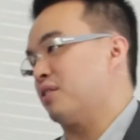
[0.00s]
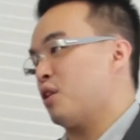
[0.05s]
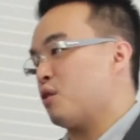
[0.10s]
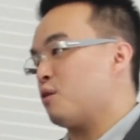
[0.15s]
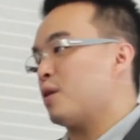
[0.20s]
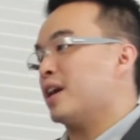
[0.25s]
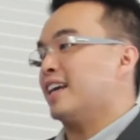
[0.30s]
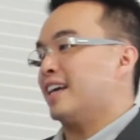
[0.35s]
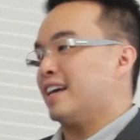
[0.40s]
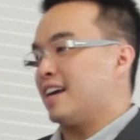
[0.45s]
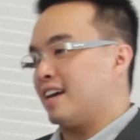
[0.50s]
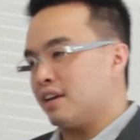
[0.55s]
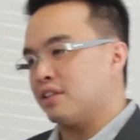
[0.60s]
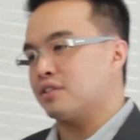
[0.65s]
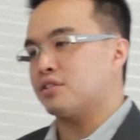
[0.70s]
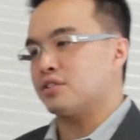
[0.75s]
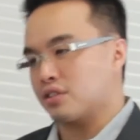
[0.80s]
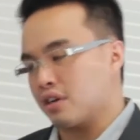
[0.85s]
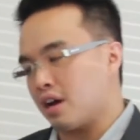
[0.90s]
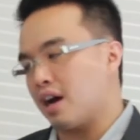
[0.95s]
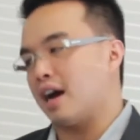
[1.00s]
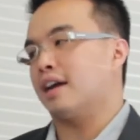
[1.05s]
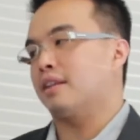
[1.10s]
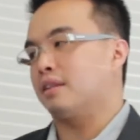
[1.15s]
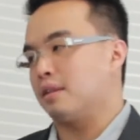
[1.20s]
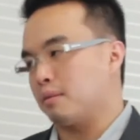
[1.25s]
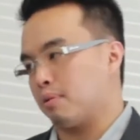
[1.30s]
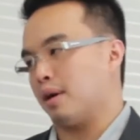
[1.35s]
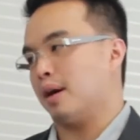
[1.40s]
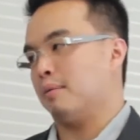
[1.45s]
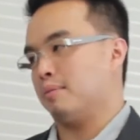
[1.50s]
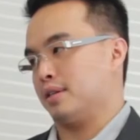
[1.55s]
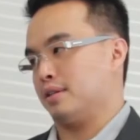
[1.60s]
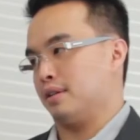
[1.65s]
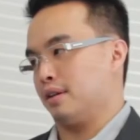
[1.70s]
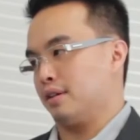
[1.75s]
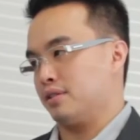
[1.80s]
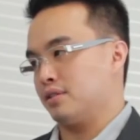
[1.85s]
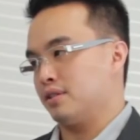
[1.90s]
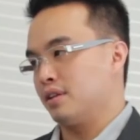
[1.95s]
They're already inside the
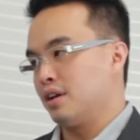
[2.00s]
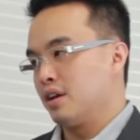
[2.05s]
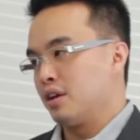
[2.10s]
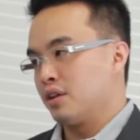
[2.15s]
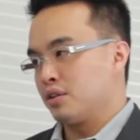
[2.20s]
premises.